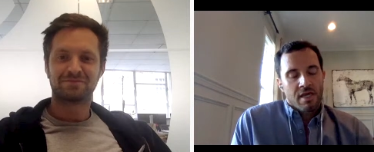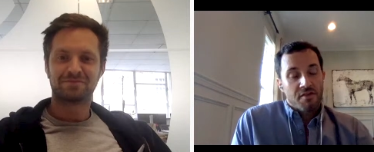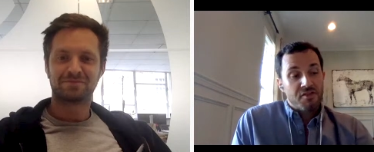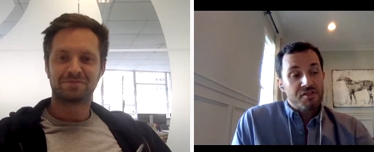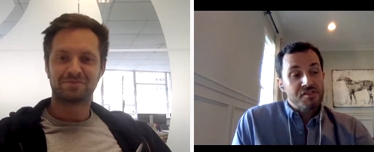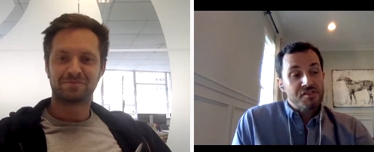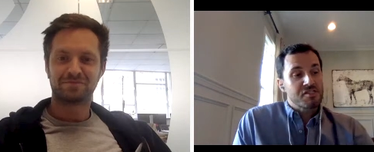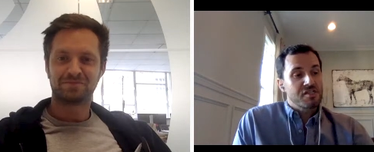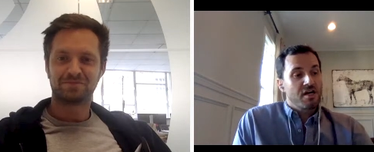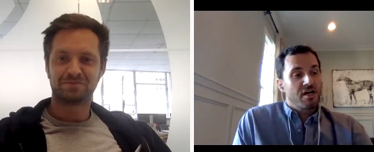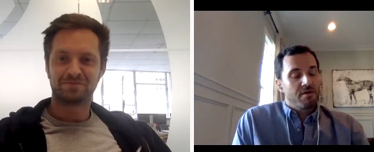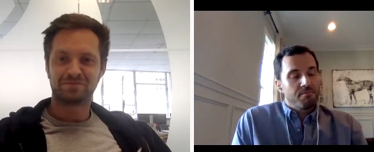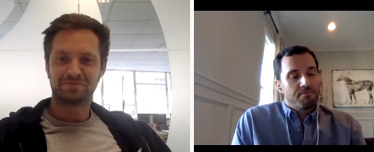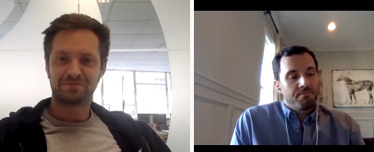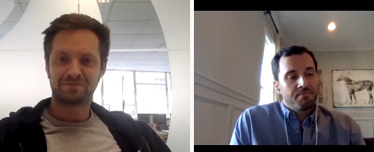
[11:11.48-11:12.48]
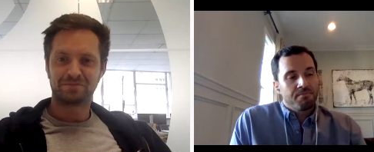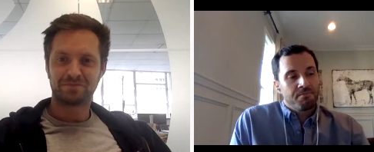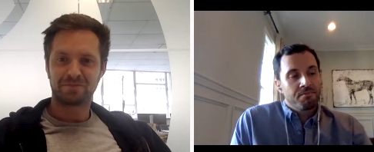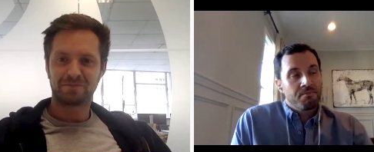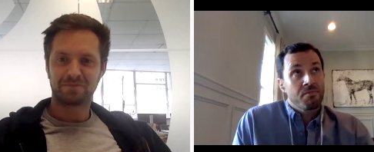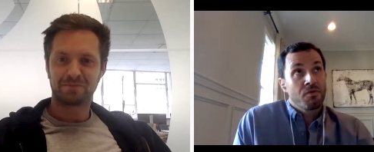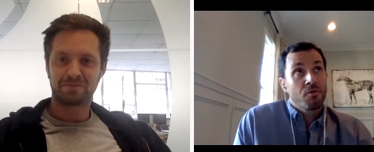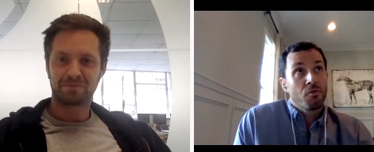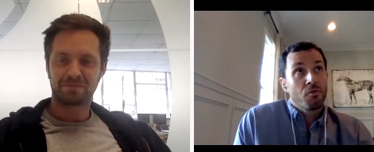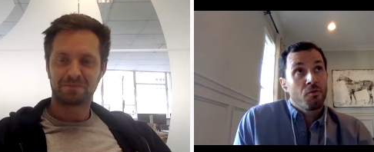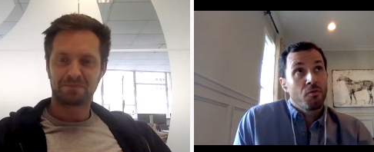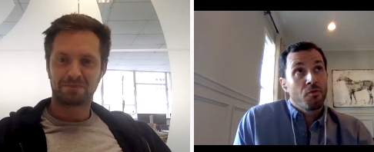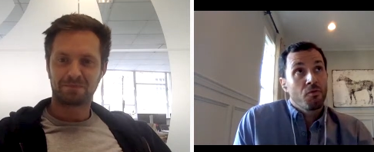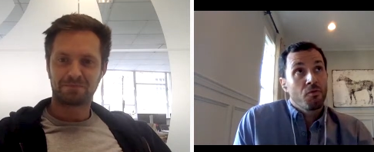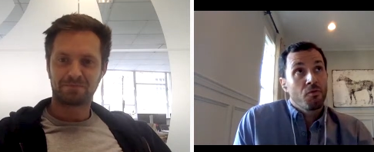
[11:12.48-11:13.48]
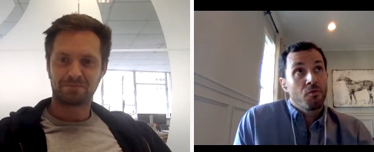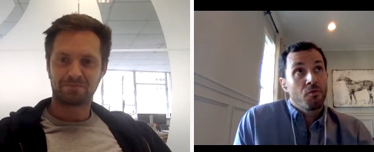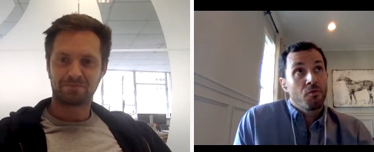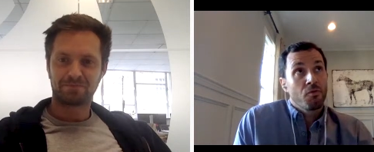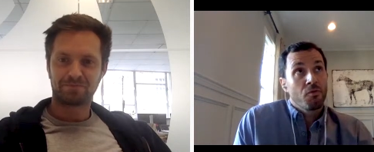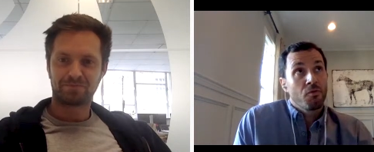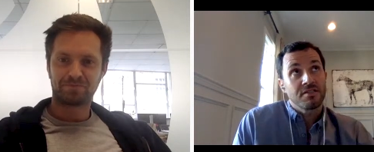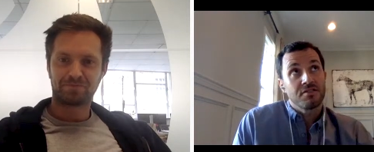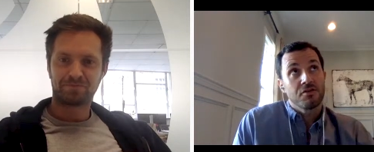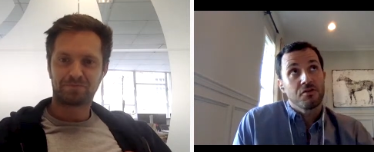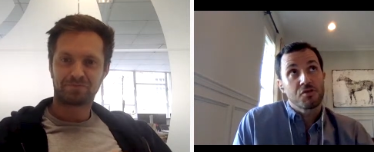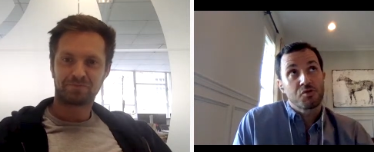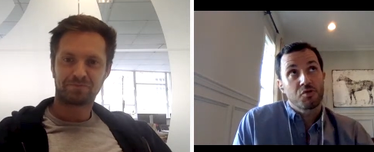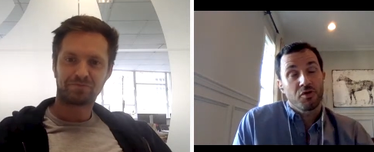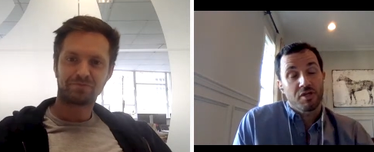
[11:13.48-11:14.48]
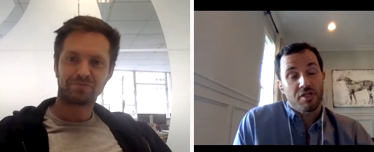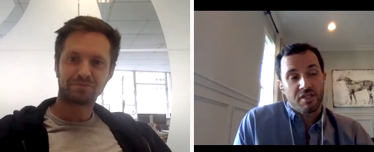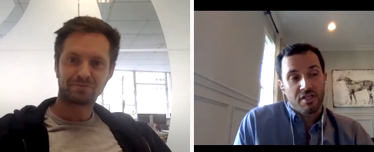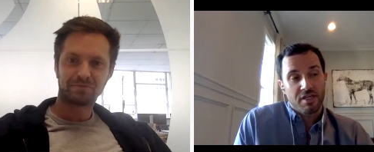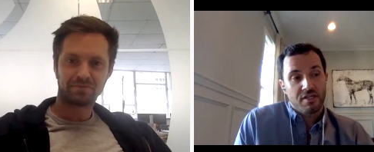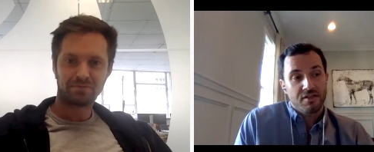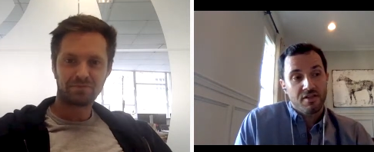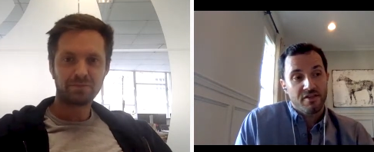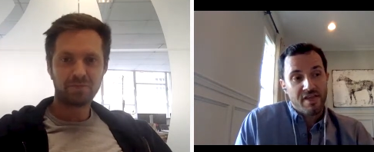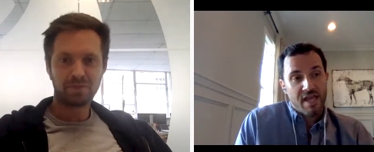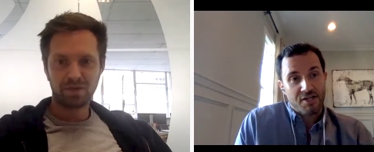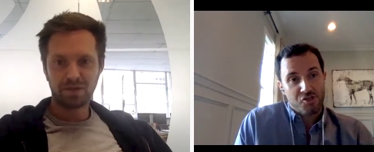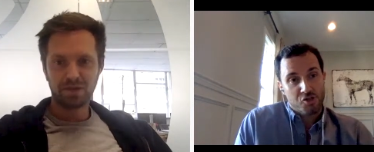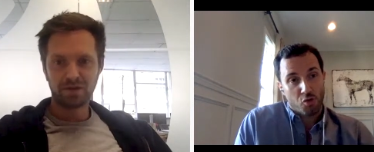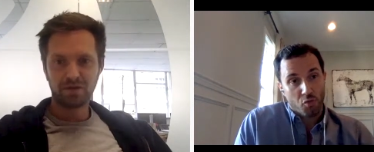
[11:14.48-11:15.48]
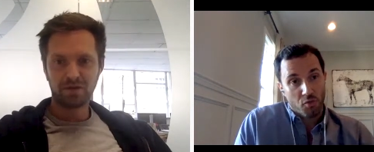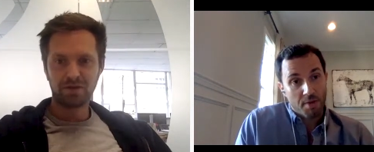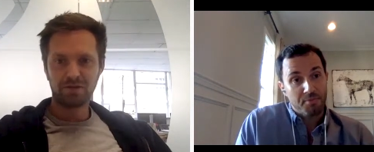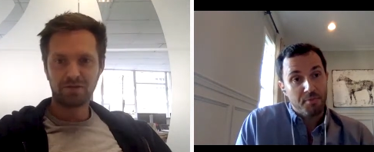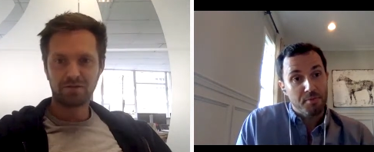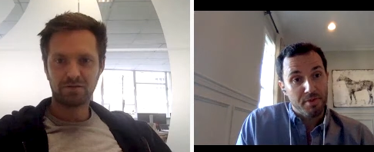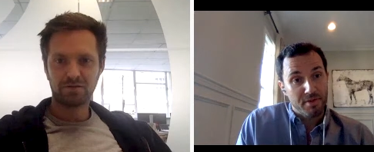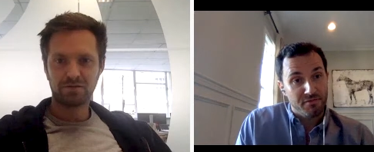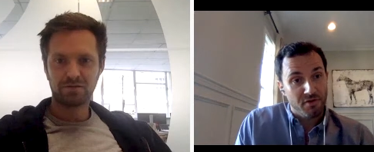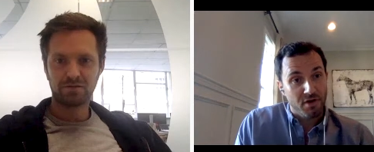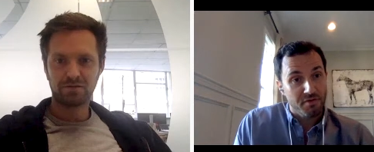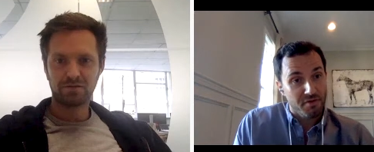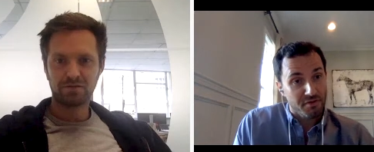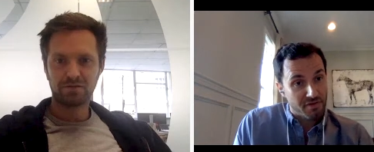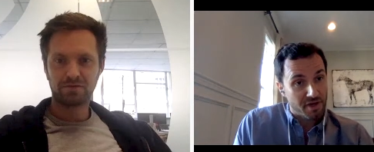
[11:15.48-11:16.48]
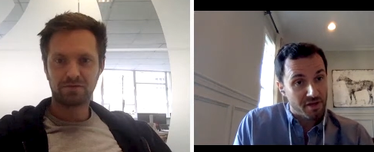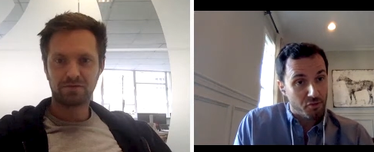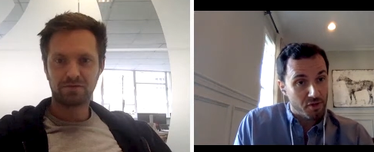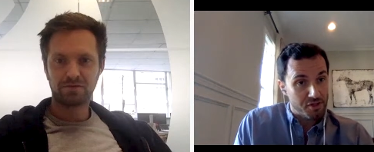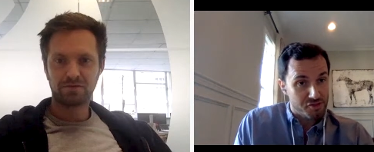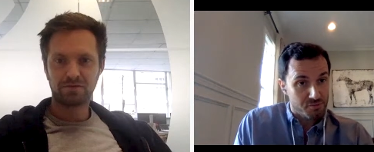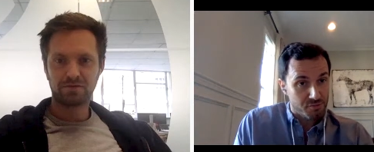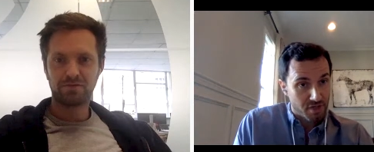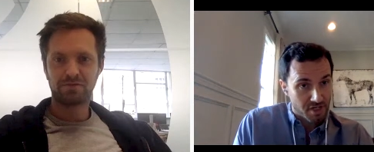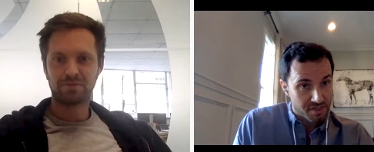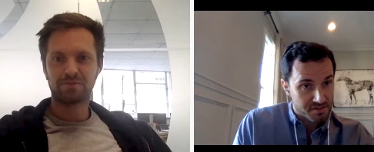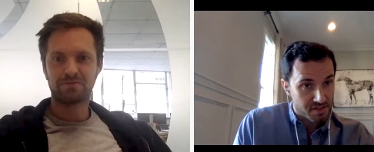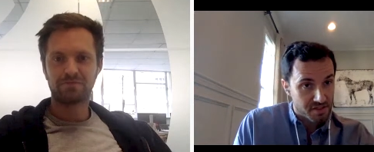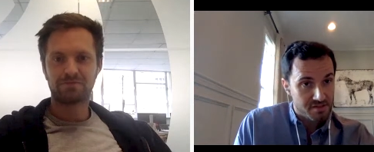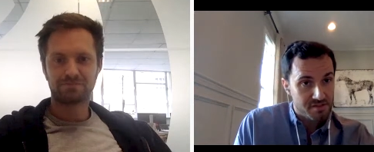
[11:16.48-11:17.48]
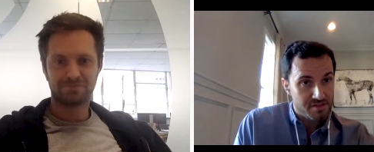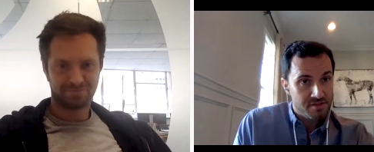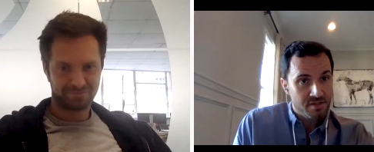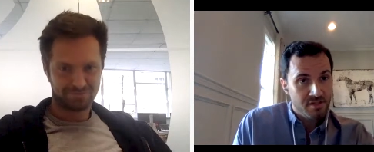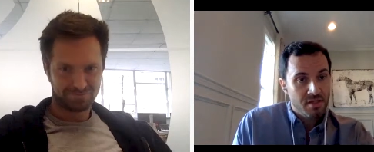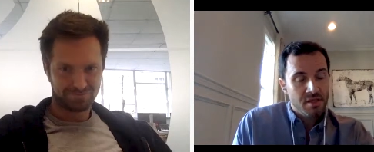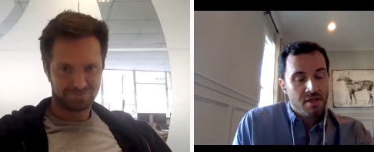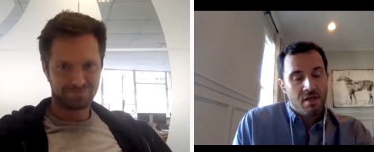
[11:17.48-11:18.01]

Speaker 1: Yeah, this is um, what I like to do is really get the actual rep to be involved in the valuation process.